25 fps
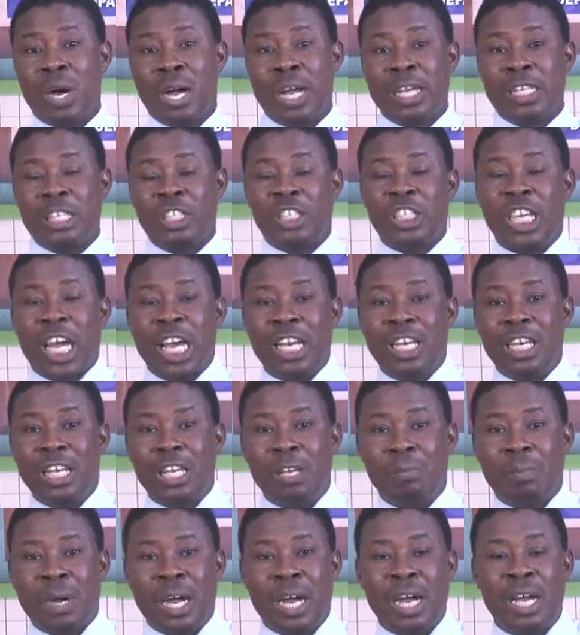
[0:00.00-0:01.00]
in child
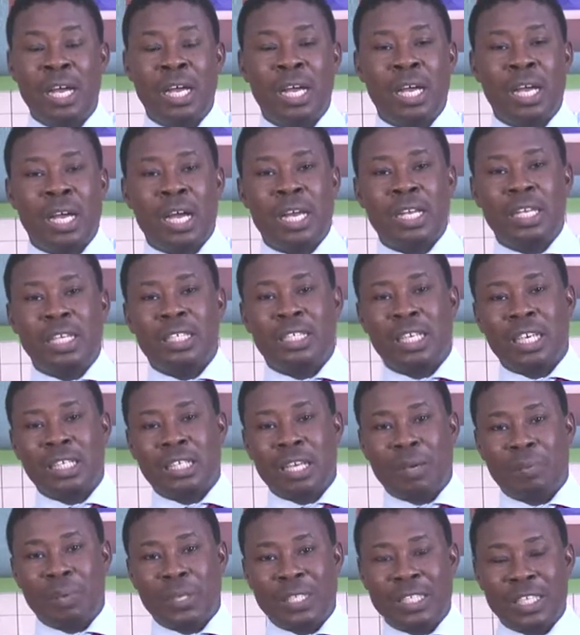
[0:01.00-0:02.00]
labor. They set
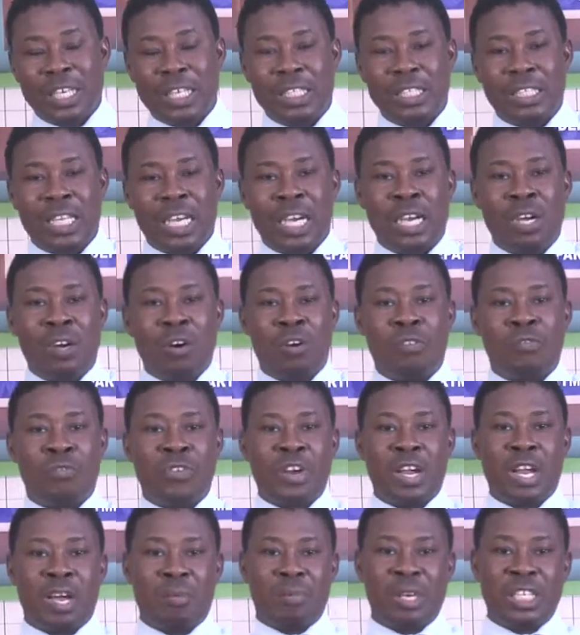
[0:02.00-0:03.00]
up a center of
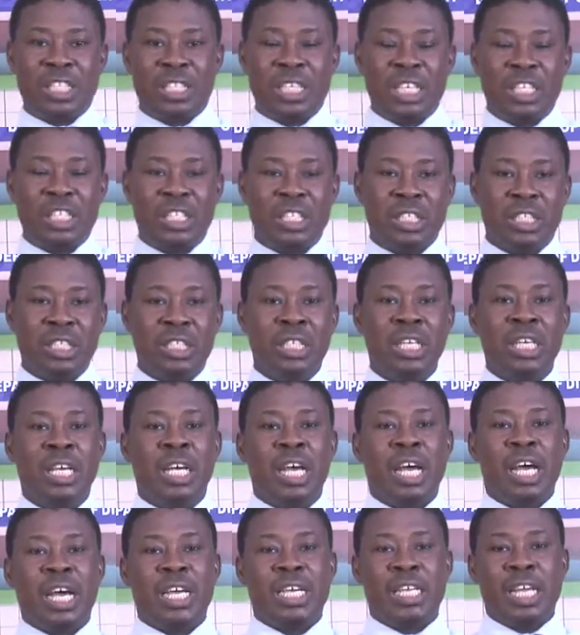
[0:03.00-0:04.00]
rehabilitation,
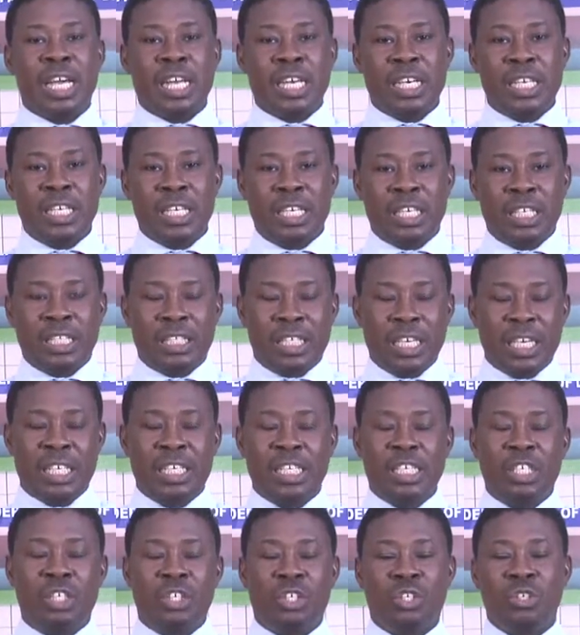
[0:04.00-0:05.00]
and then they take
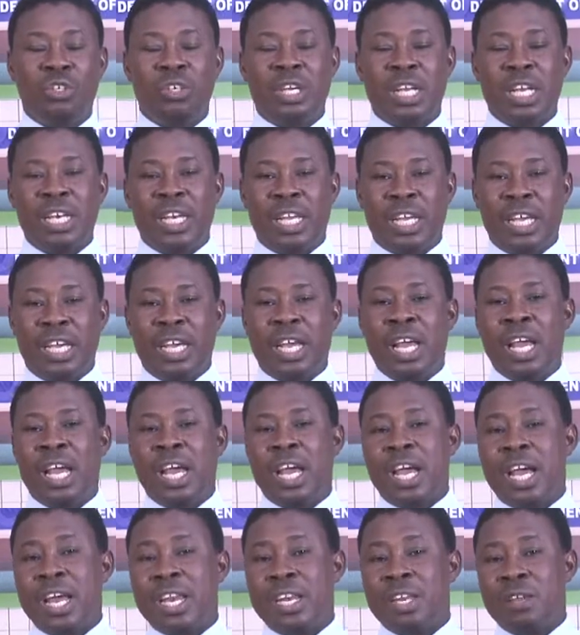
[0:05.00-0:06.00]
these children there
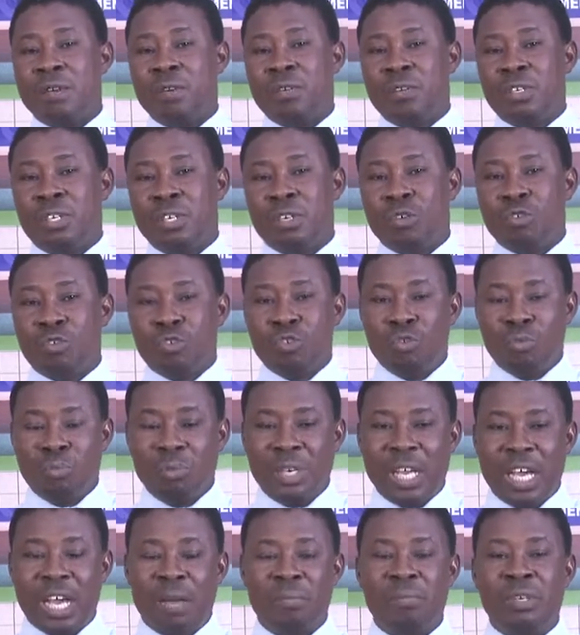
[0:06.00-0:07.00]
and they
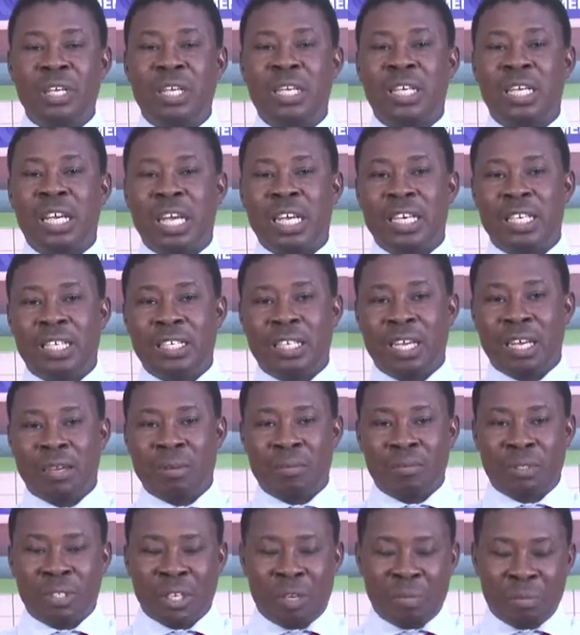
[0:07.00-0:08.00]
group them, they get
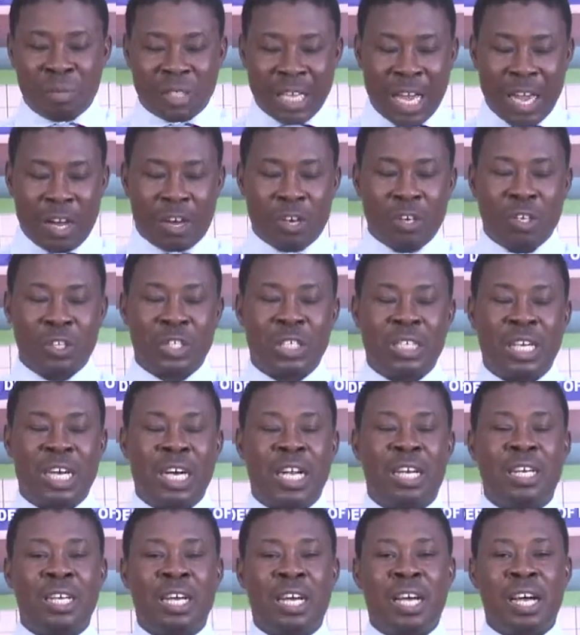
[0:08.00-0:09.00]
them some
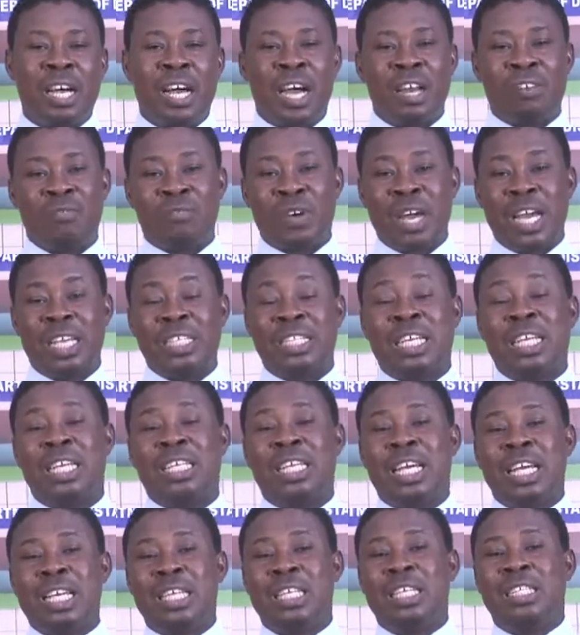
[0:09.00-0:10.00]
psychological advice, and
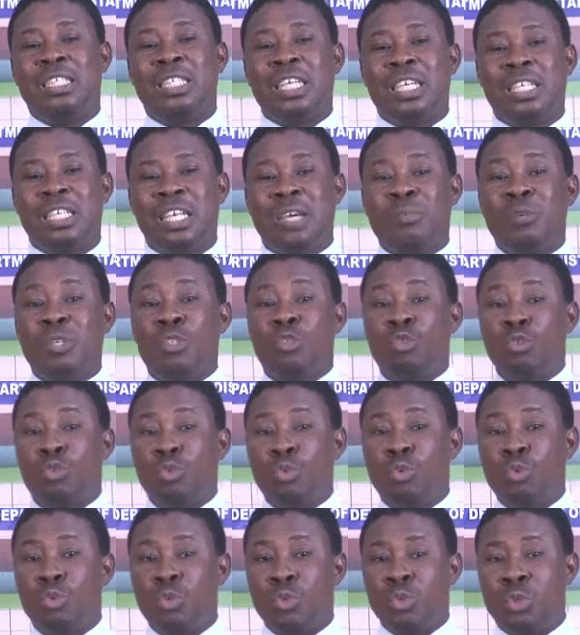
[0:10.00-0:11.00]
then they take them into
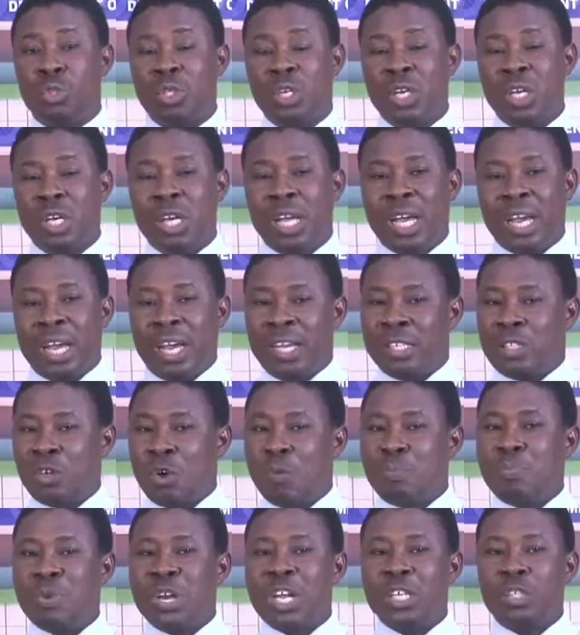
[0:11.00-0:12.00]
schools. It
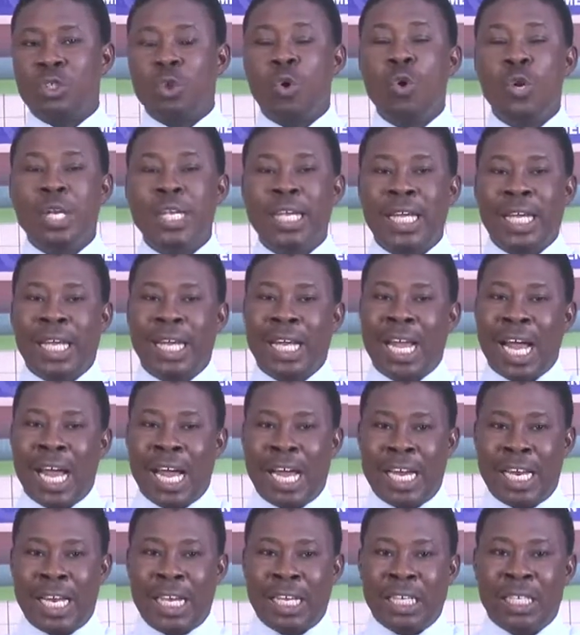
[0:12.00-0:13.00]
operates only in
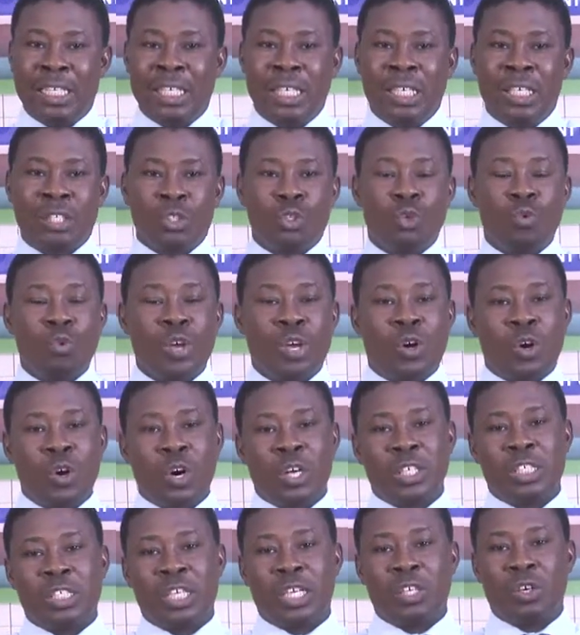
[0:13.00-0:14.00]
Ghana. So we
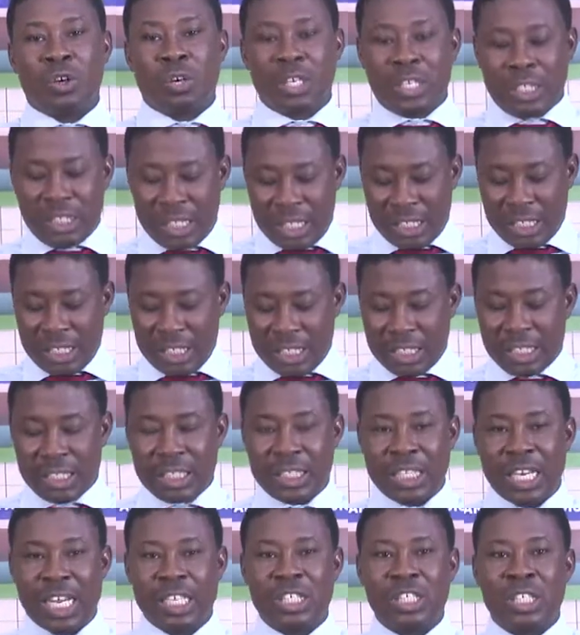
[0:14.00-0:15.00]
call such organizations
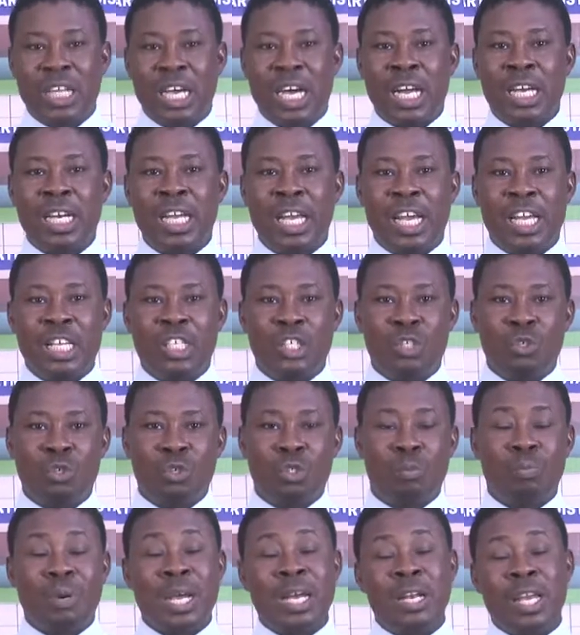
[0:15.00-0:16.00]
national
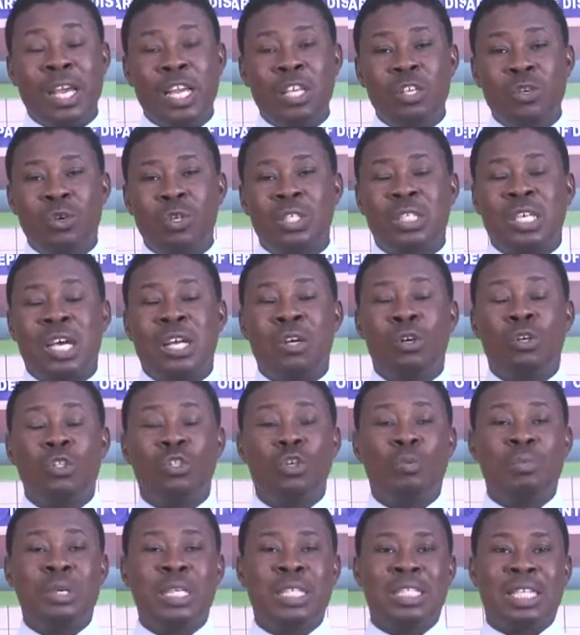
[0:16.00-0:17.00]
NGOs. But NGOs can
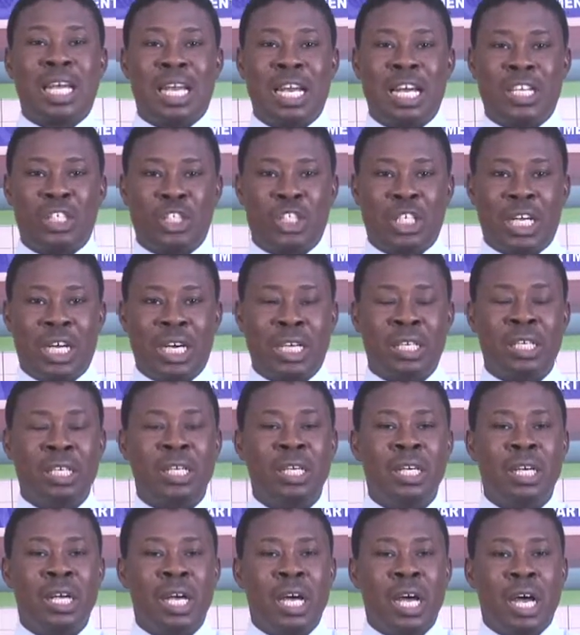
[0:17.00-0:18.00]
also be international,
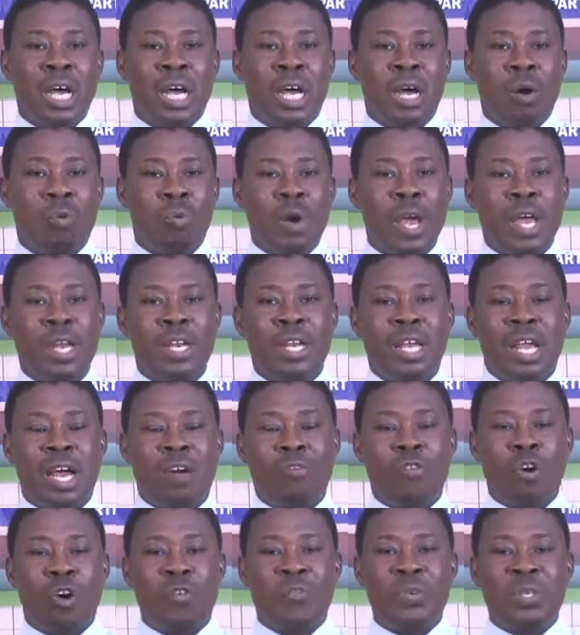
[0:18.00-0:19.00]
where they
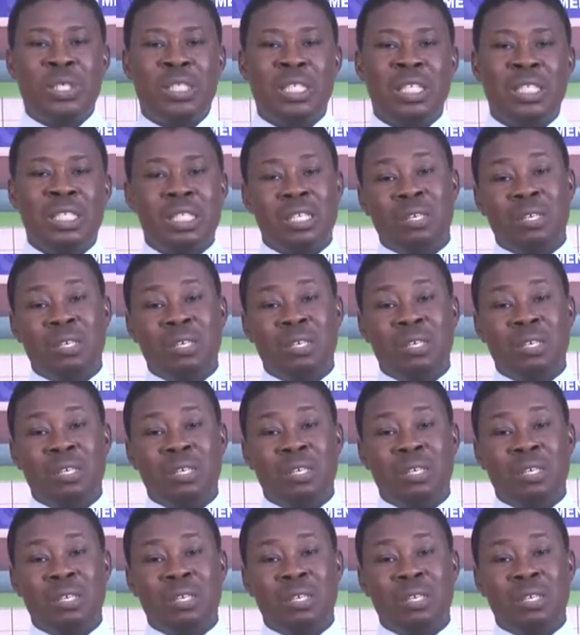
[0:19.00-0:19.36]
have offices